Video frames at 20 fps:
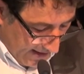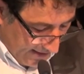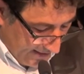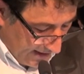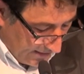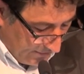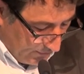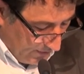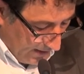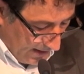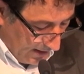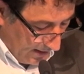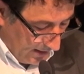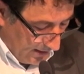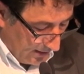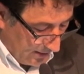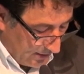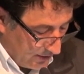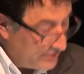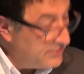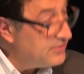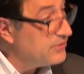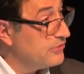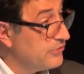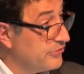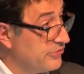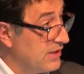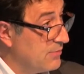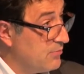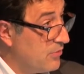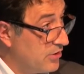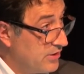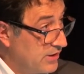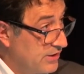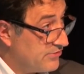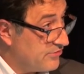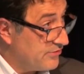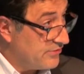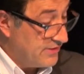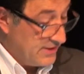that will continuously
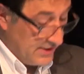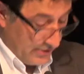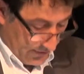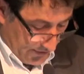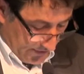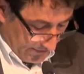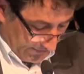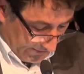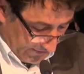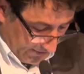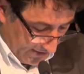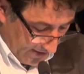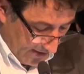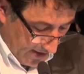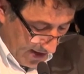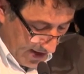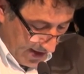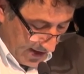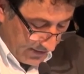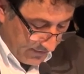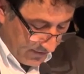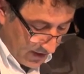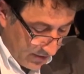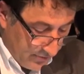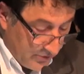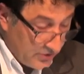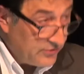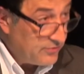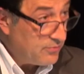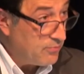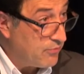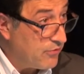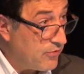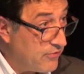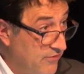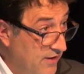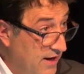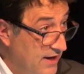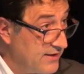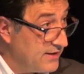monitor the Earth environment,
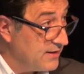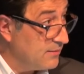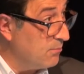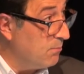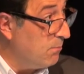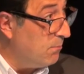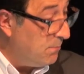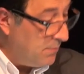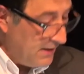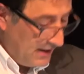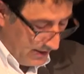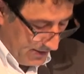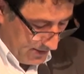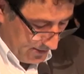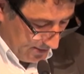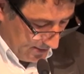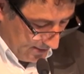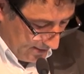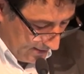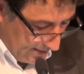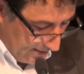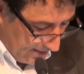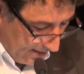providing billion